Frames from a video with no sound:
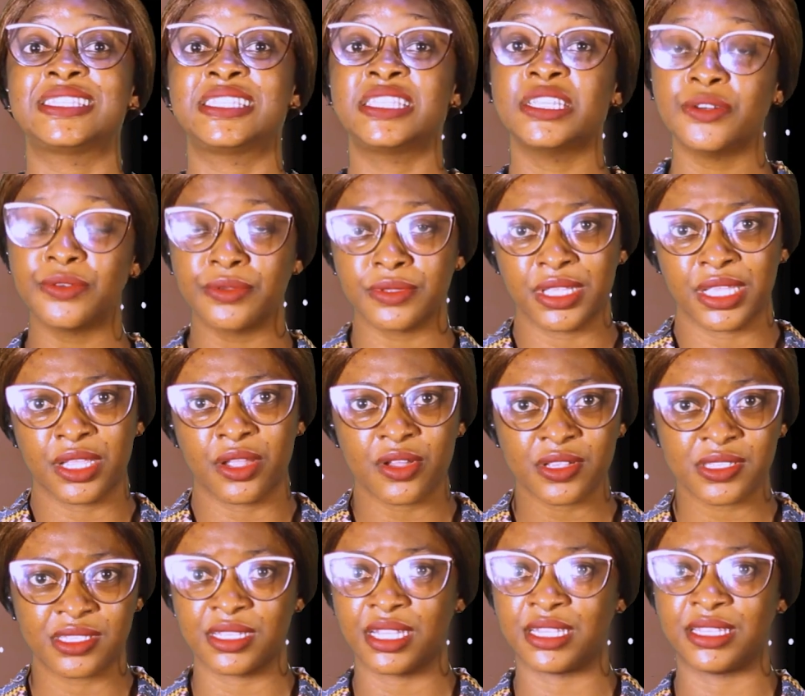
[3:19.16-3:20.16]
till they
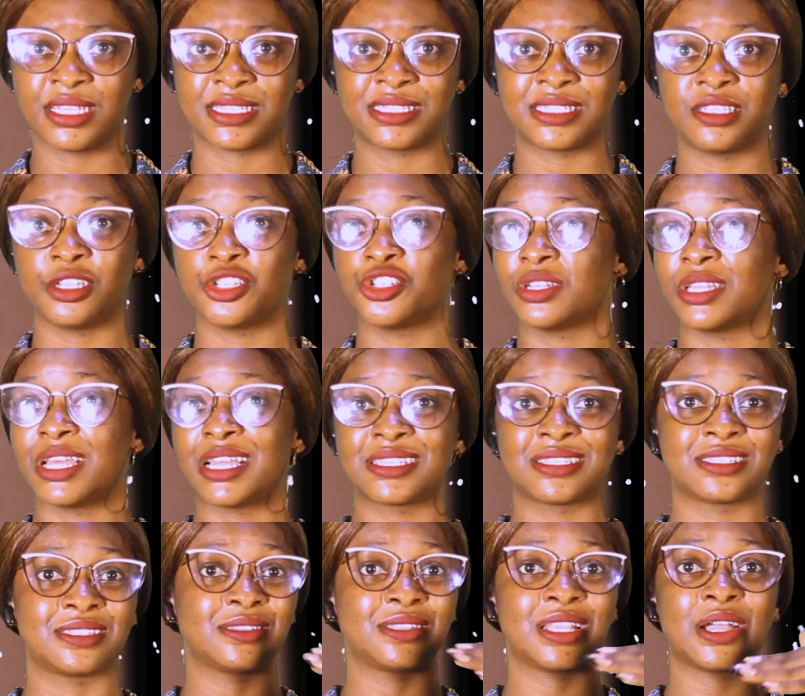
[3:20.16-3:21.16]
got to their destination.
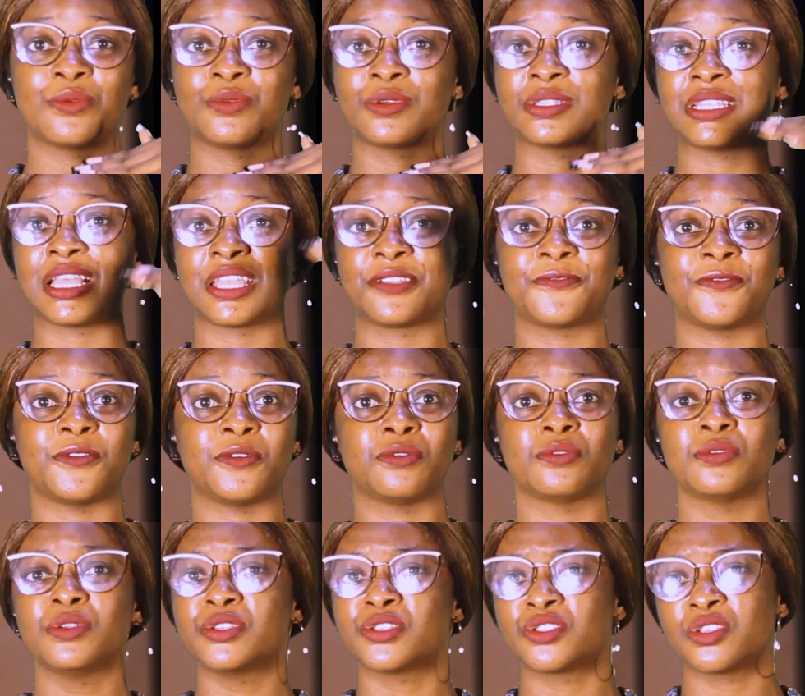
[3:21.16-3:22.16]
That was like
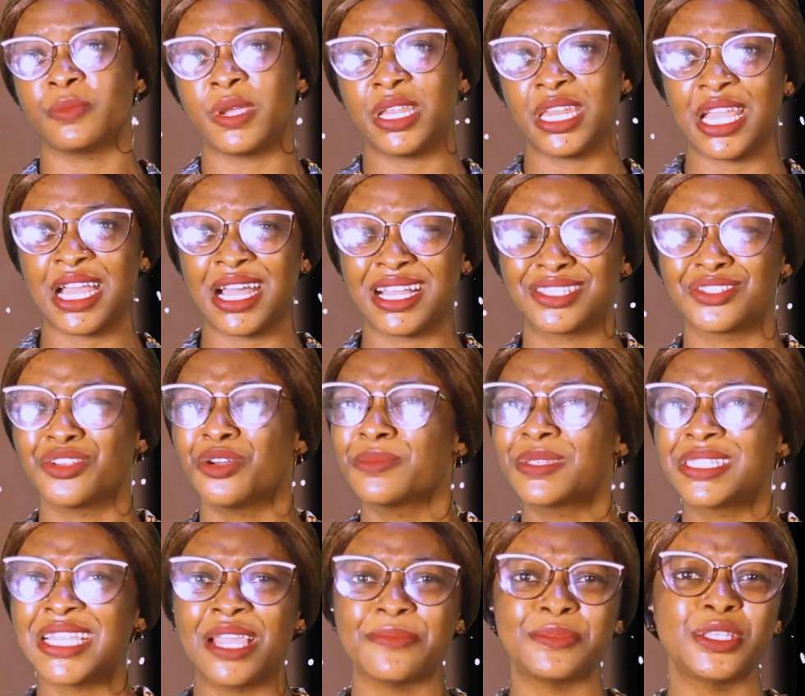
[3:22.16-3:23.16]
for so many hours.
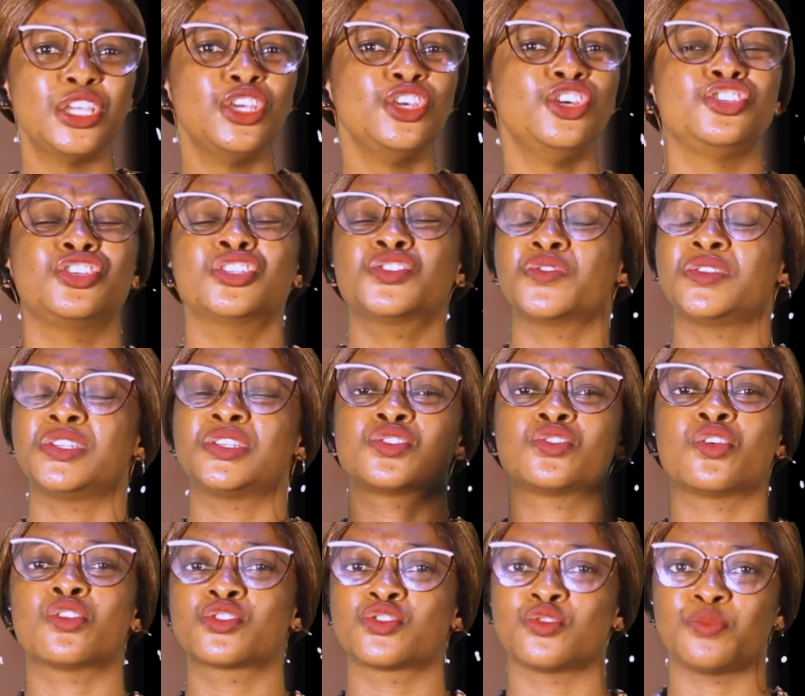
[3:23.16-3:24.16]
Sometimes you just want to
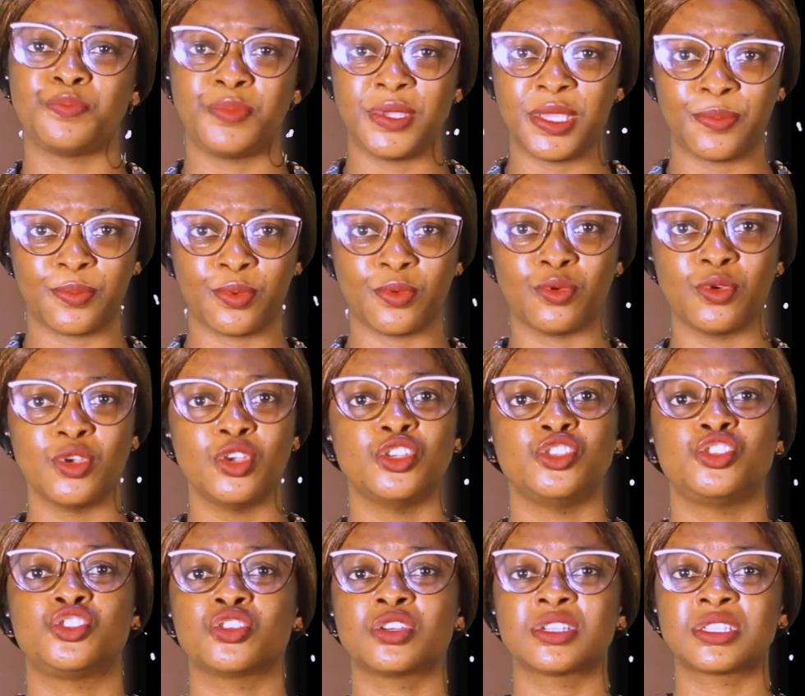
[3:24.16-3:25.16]
talk to people
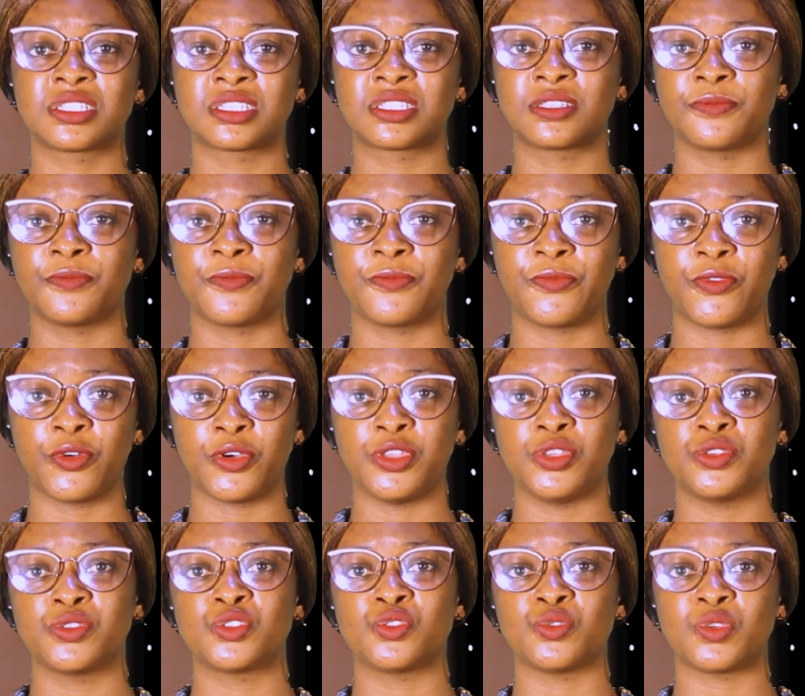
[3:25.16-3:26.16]
just for
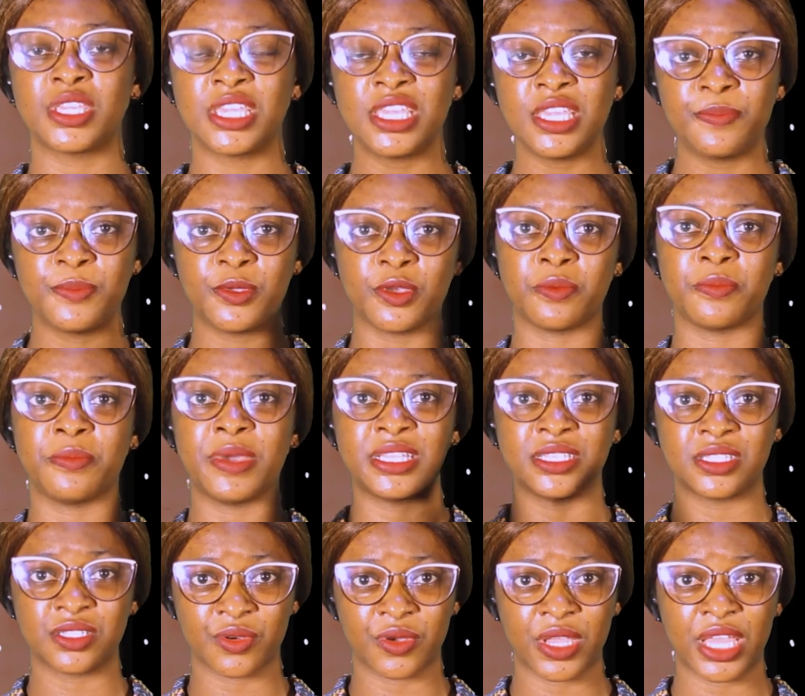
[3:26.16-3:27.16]
you to keep your
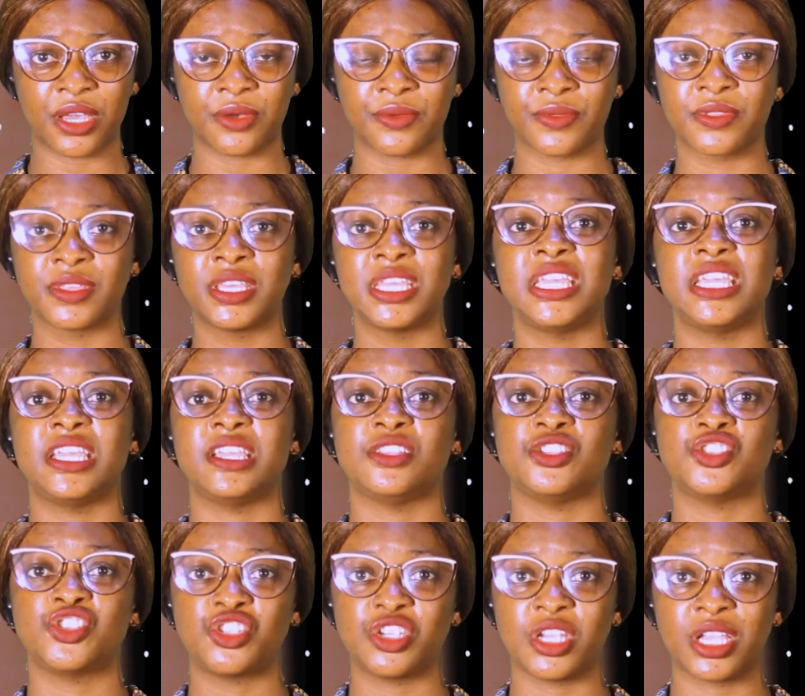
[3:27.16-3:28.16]
mental health
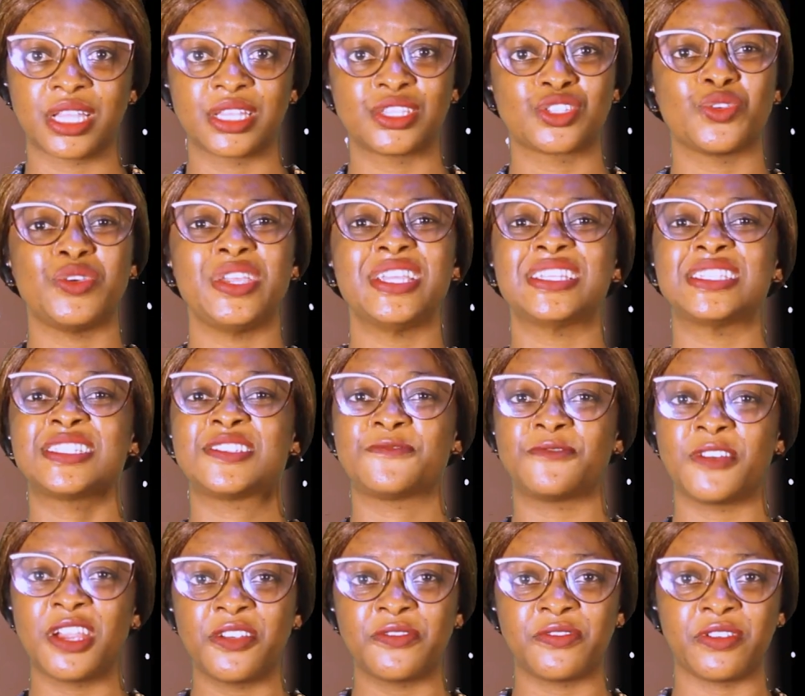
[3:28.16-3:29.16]
in check. So it is
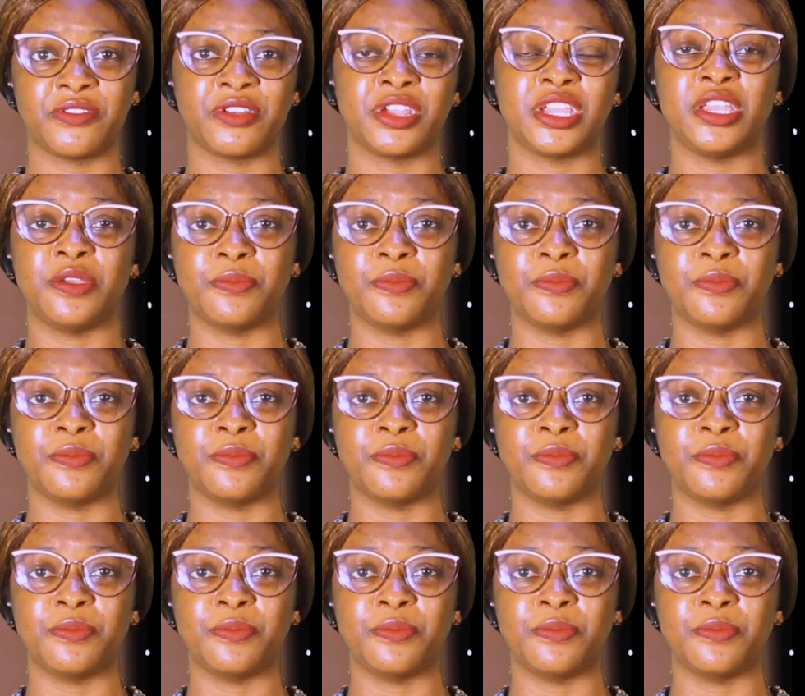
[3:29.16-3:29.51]
very, very